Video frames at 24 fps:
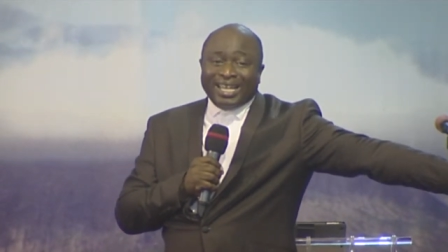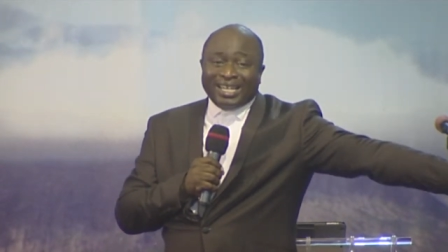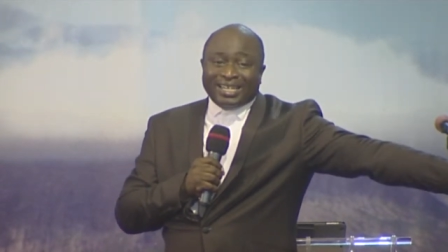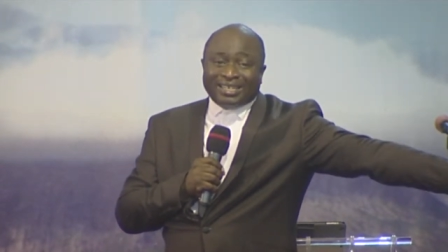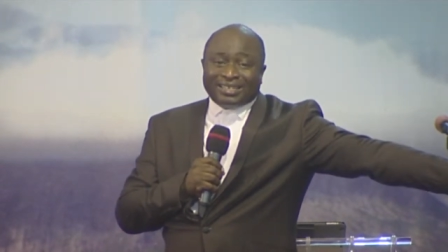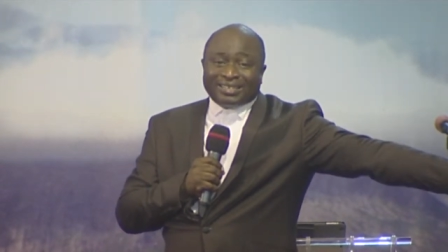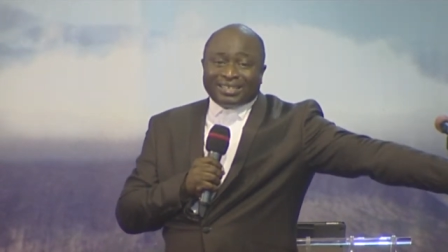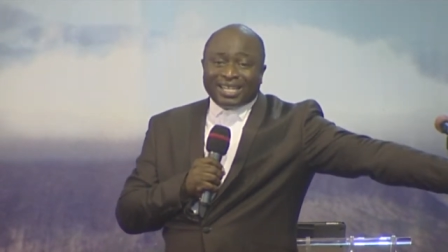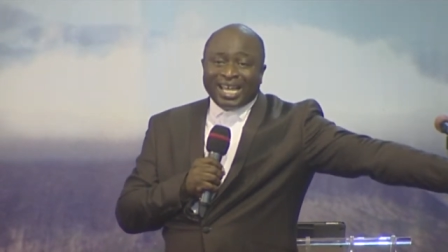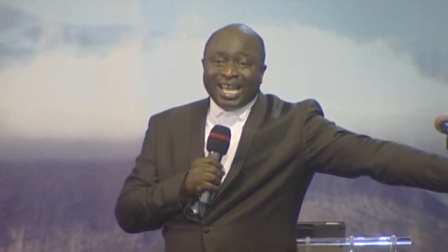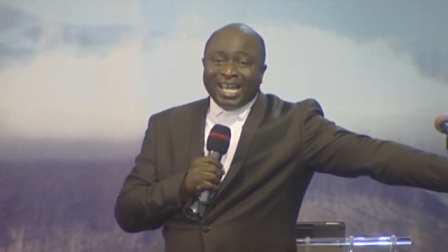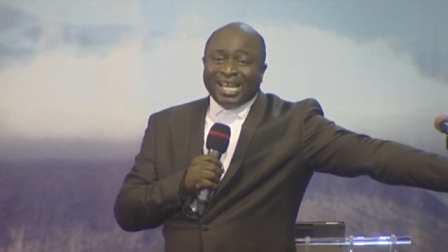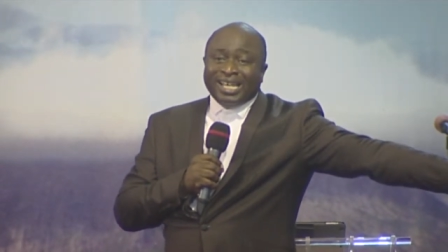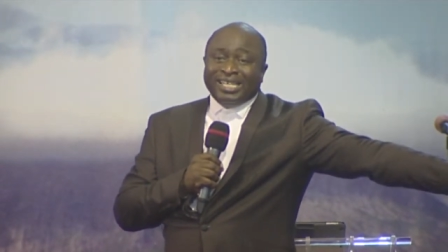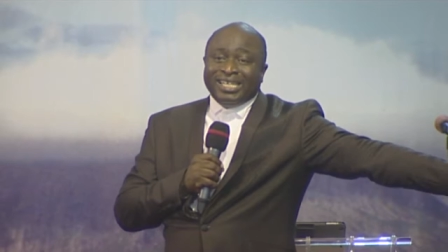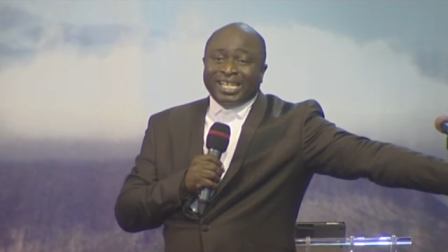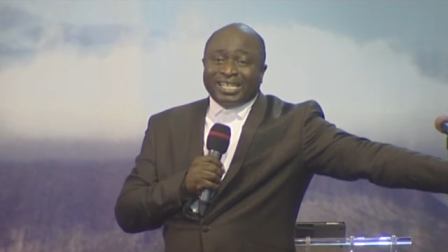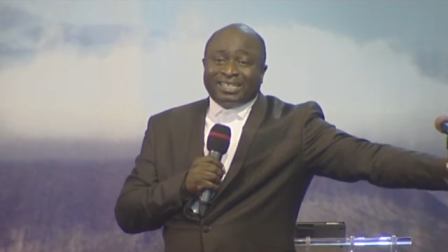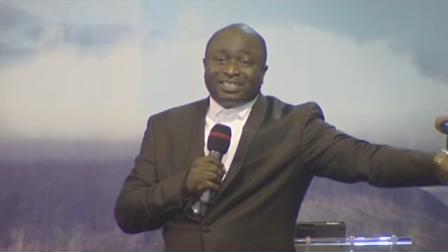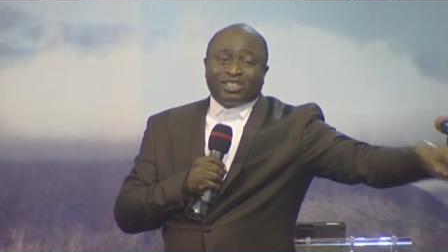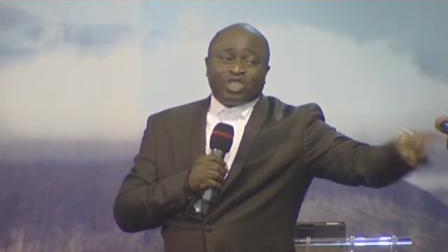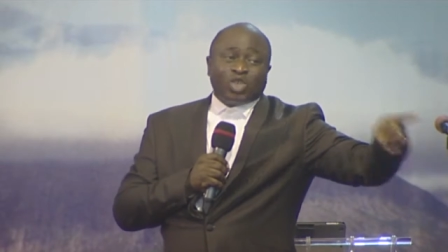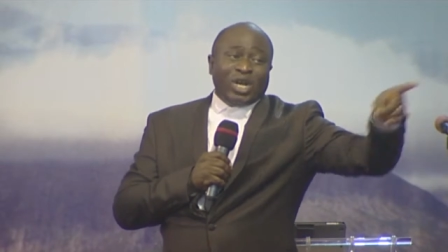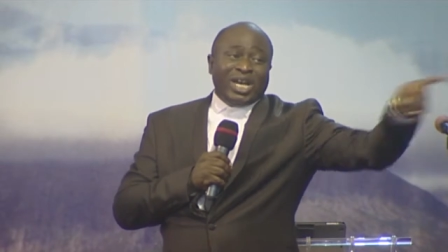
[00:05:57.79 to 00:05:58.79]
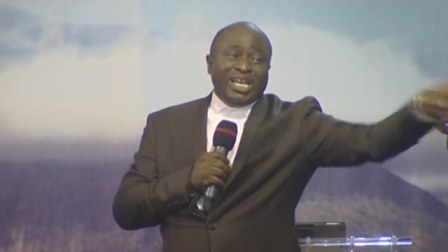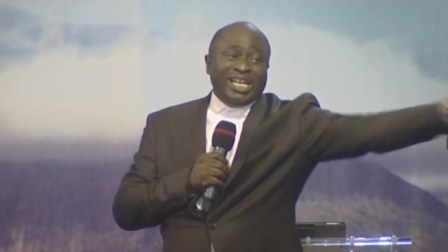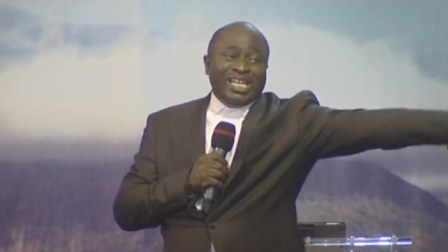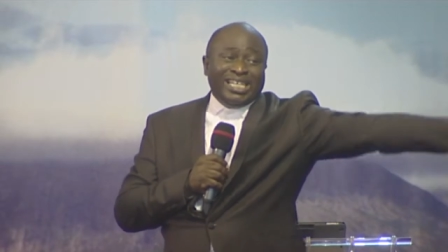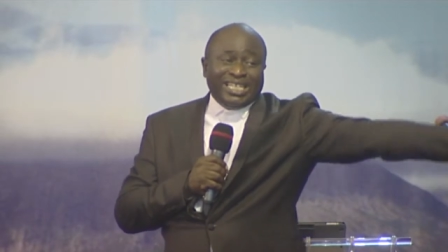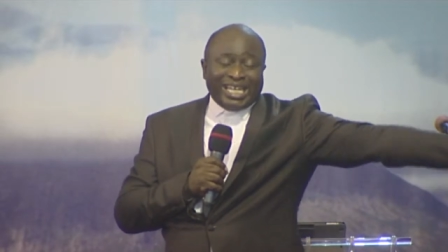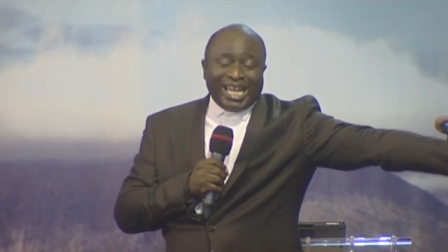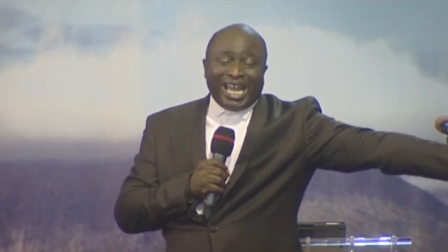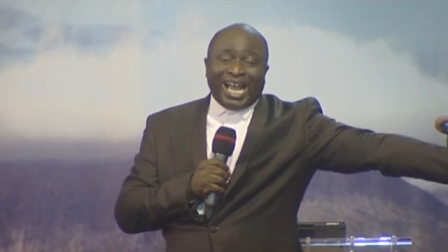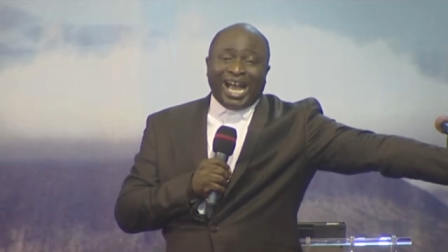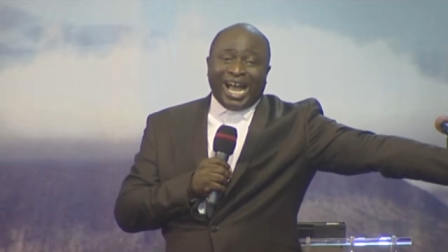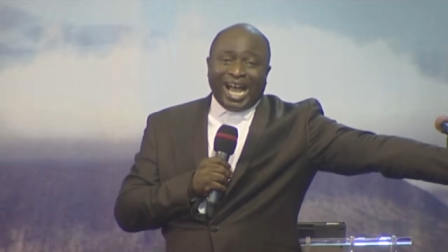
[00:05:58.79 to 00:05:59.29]
is. The
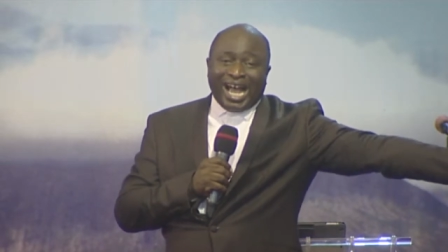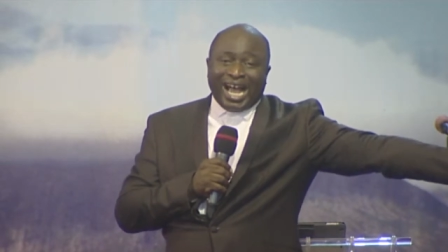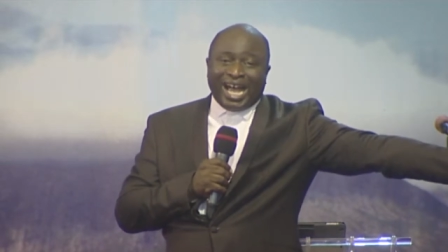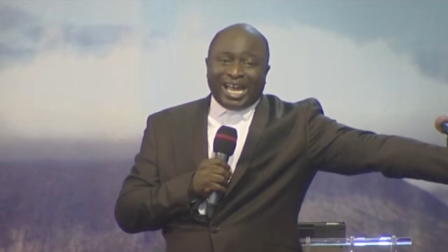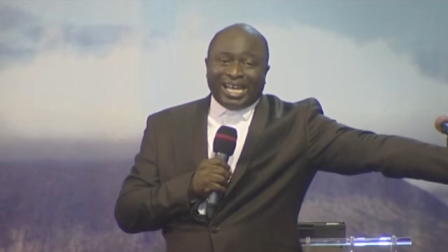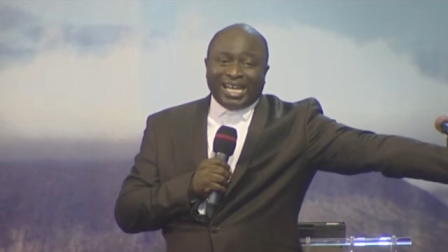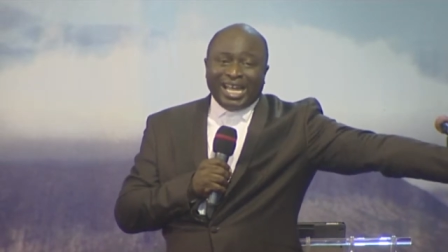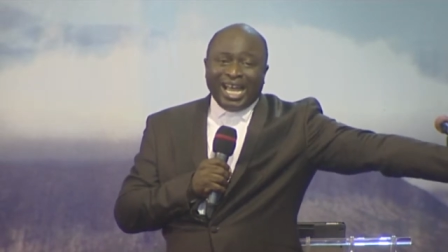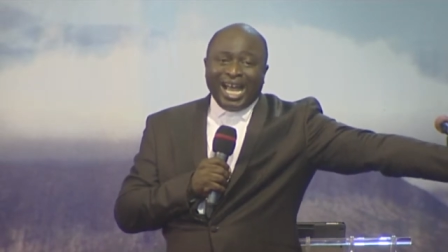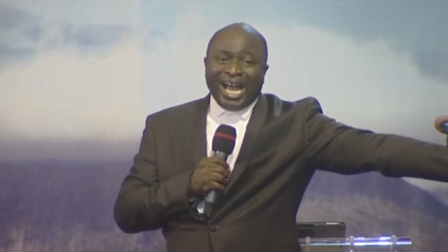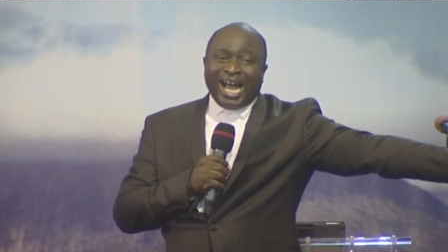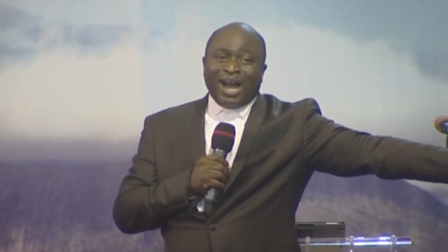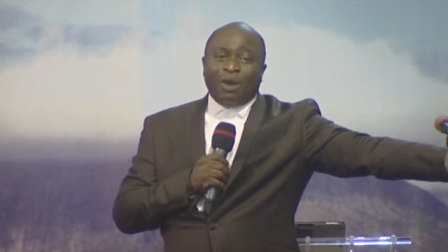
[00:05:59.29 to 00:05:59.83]
training they had.